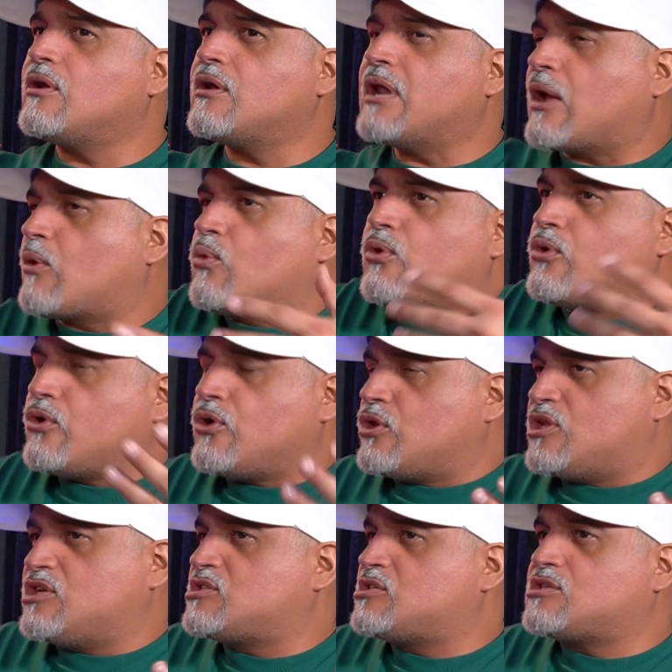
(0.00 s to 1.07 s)
like
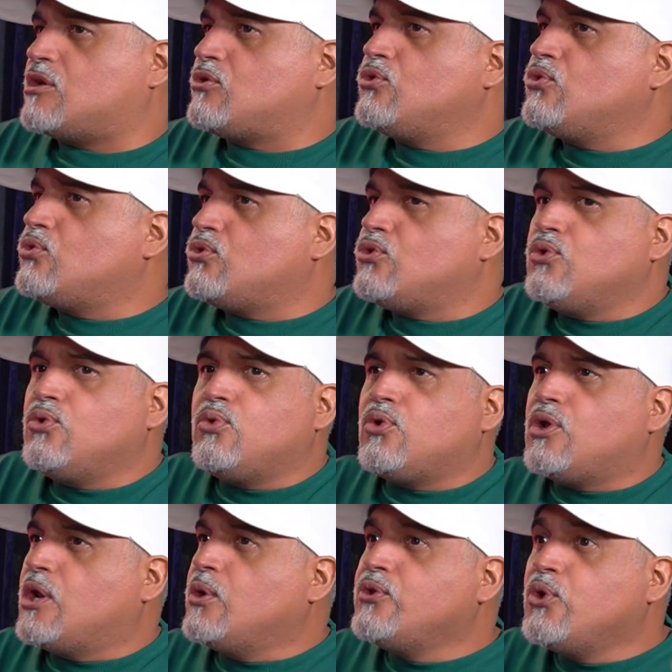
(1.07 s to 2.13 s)
this is a
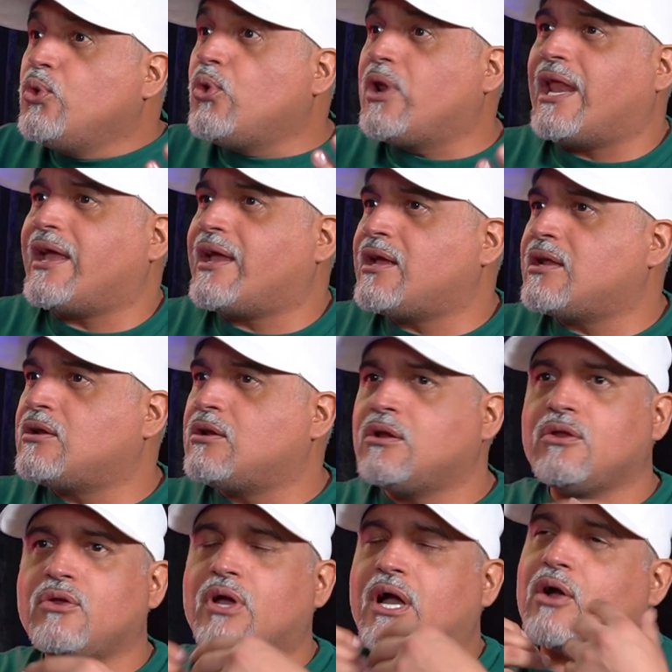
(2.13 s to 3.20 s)
new
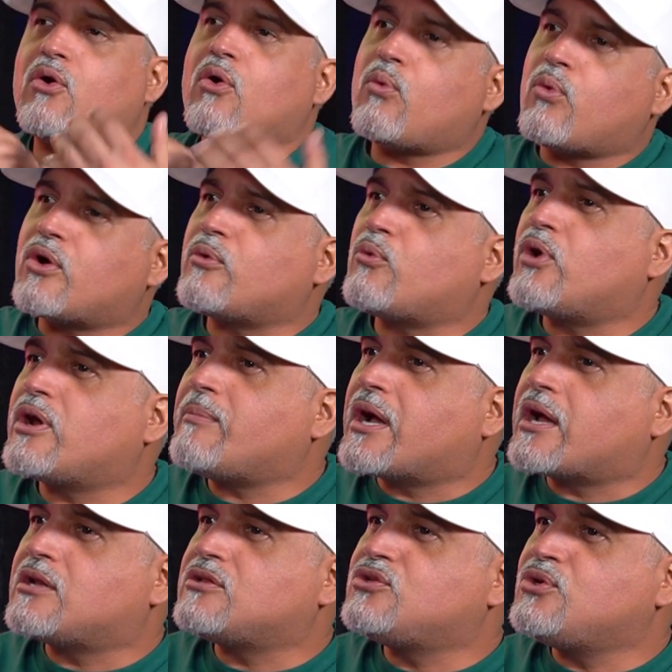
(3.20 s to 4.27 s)
land. I go. What am I
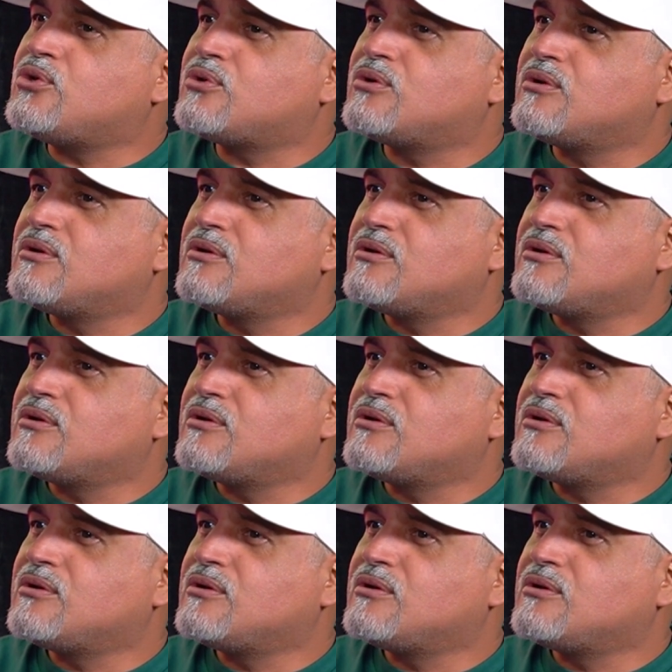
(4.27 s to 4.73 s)
gonna do?